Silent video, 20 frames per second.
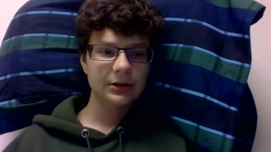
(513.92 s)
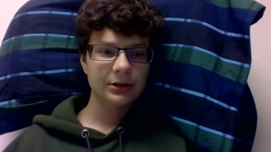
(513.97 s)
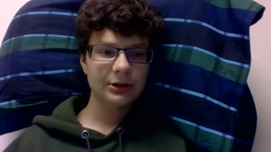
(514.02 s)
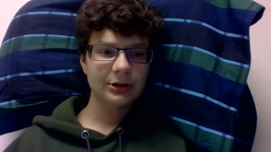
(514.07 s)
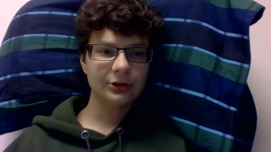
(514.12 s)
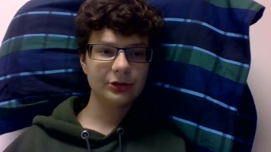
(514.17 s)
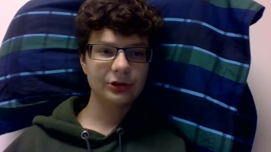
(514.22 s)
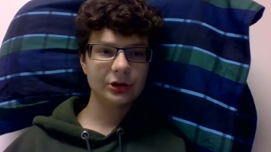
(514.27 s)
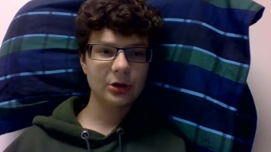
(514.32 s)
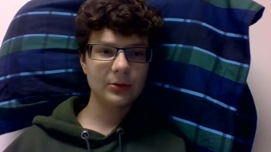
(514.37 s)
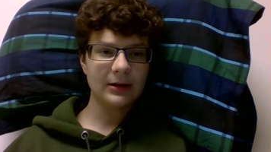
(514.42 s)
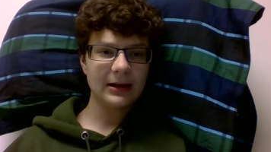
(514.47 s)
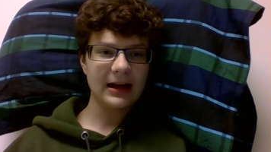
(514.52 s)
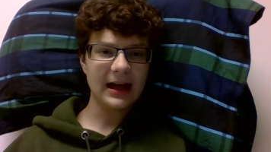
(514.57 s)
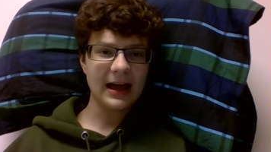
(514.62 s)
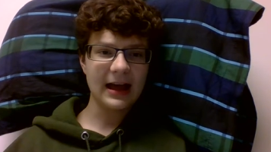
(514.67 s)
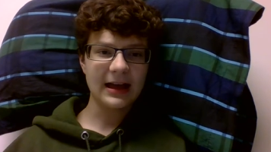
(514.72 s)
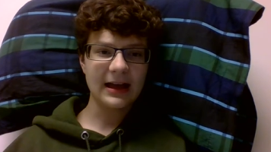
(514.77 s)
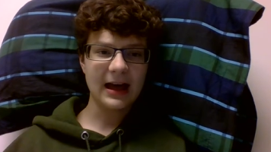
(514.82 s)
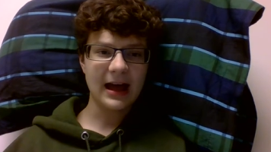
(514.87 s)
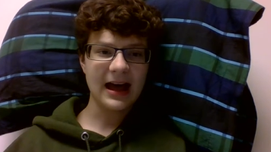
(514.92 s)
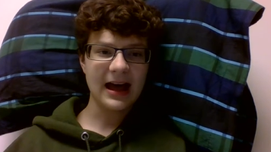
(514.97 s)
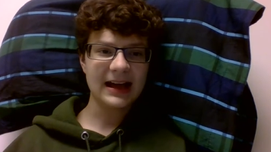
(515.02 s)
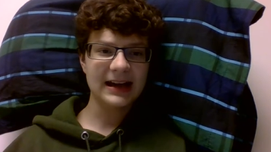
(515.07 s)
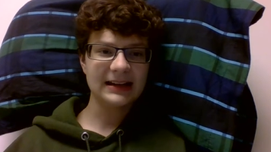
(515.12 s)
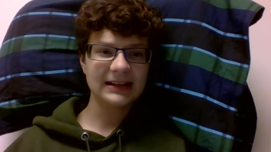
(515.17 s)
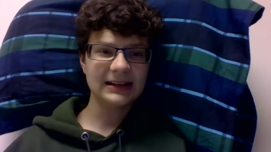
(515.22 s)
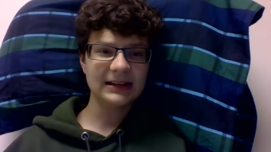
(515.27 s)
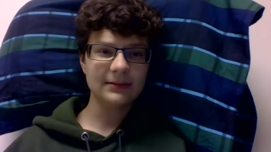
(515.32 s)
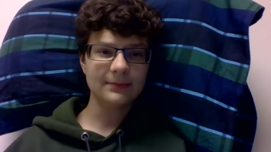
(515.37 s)
Years go by,
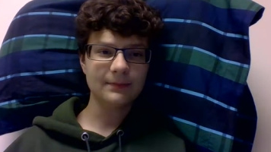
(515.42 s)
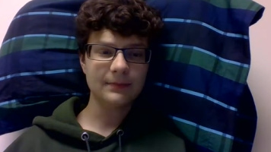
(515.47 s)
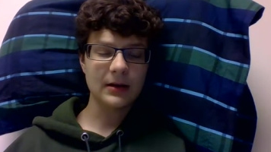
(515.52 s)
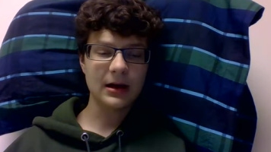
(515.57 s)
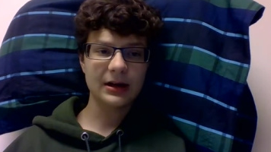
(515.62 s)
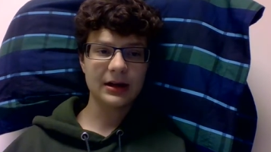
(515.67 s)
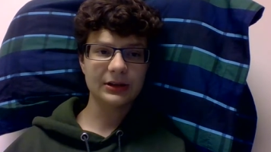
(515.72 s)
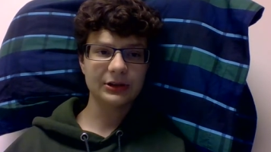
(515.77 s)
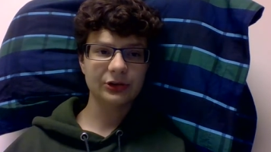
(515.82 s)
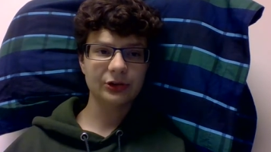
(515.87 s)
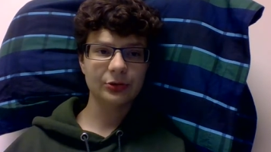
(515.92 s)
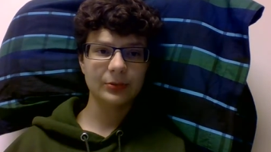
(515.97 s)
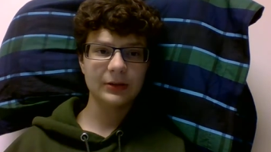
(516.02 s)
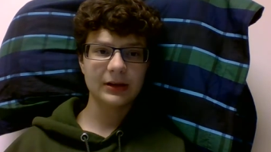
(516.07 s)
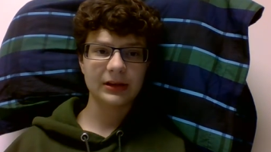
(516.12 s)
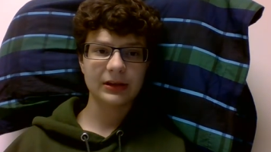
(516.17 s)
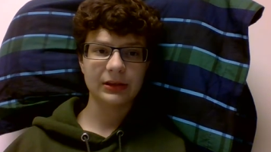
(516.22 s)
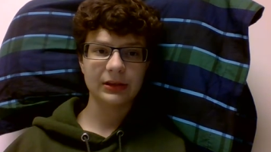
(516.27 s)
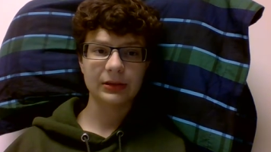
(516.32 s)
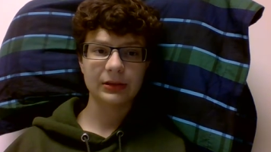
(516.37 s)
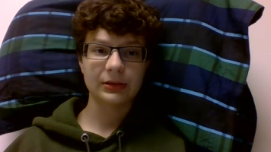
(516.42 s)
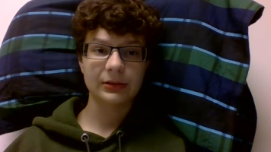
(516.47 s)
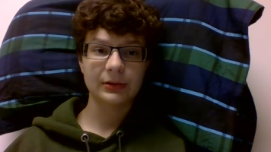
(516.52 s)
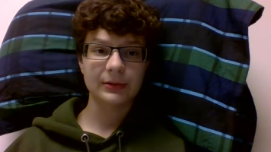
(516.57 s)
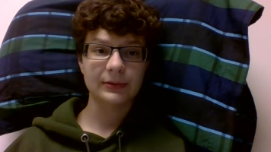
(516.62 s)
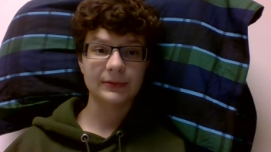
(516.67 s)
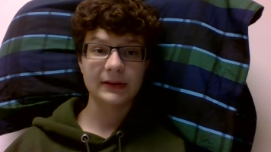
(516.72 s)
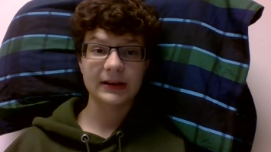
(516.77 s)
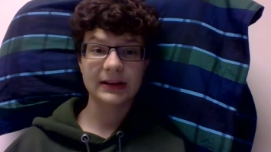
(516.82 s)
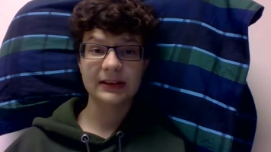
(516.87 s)
Heidi bonds with
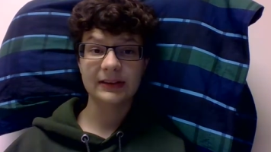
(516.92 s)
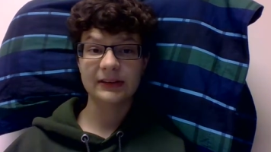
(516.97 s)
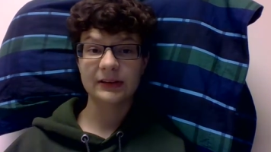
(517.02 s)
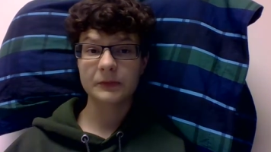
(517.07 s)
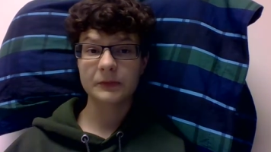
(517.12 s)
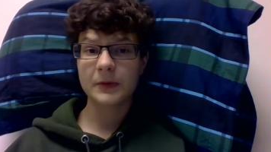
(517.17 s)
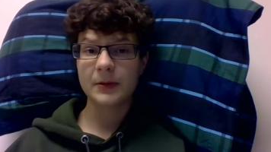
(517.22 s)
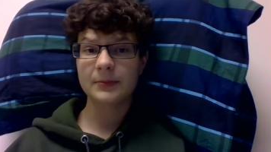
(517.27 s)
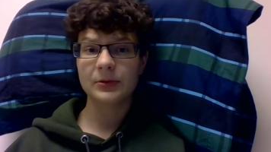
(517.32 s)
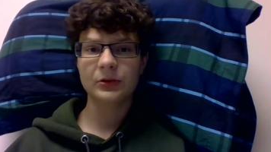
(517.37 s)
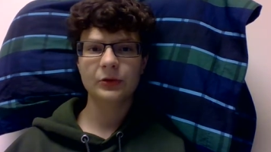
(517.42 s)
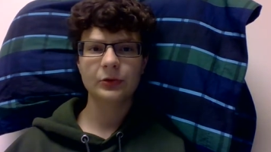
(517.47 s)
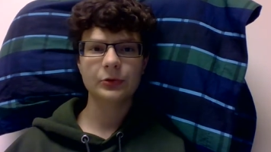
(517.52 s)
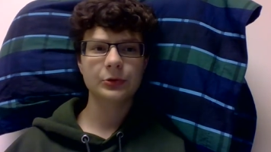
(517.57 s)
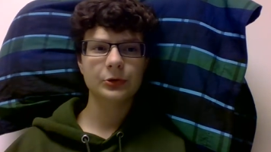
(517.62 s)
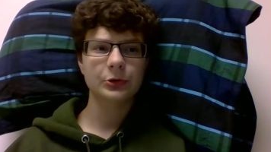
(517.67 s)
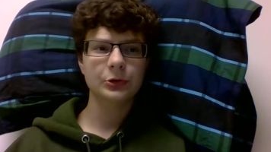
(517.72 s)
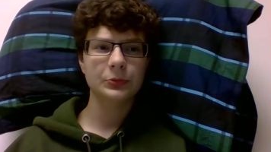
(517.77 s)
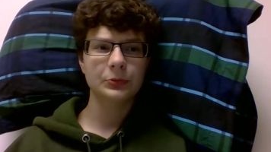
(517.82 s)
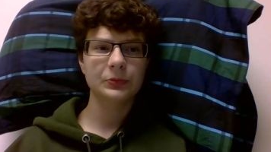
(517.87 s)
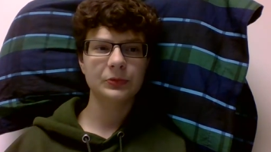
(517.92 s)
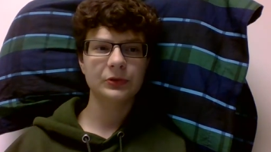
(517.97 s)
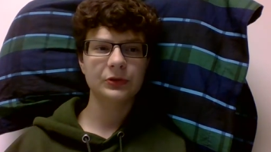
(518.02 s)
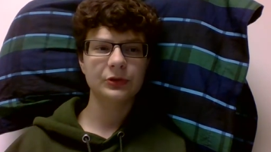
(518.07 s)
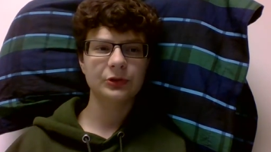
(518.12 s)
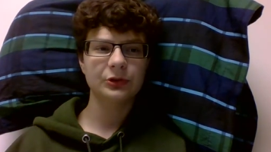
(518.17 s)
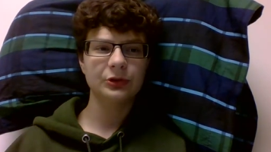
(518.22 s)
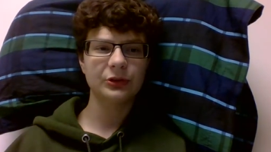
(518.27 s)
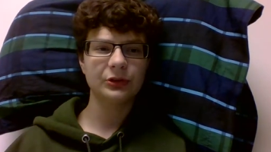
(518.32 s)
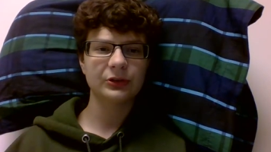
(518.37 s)
her friends in women's groups.
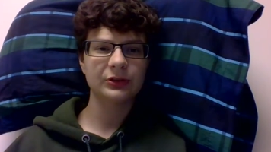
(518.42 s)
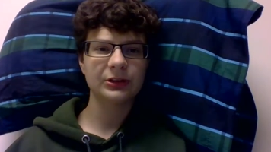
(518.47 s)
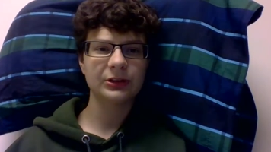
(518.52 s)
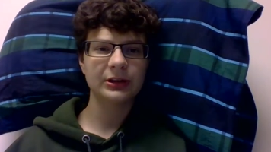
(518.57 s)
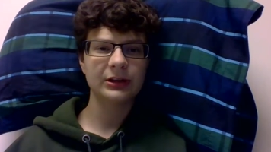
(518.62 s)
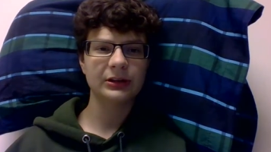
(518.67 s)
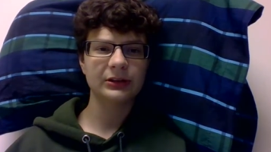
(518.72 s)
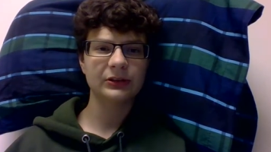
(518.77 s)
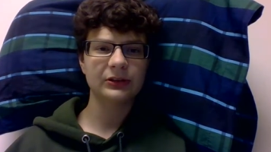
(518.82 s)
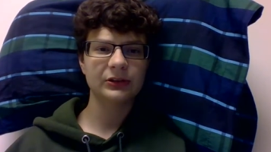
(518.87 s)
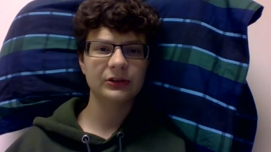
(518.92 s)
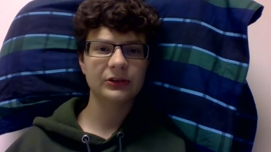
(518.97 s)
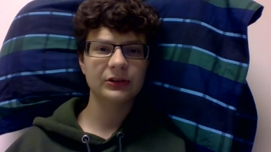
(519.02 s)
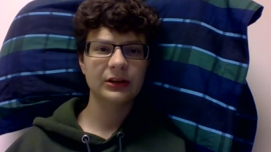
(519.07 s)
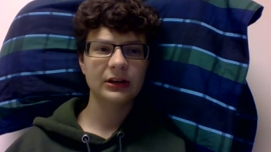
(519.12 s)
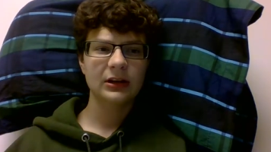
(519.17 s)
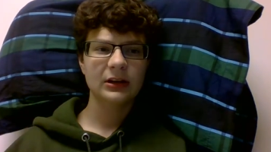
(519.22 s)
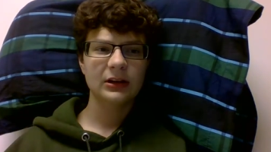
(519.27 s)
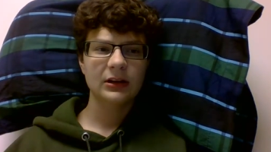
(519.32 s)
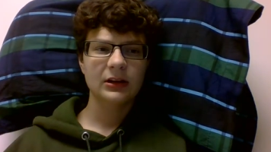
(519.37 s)
She starts.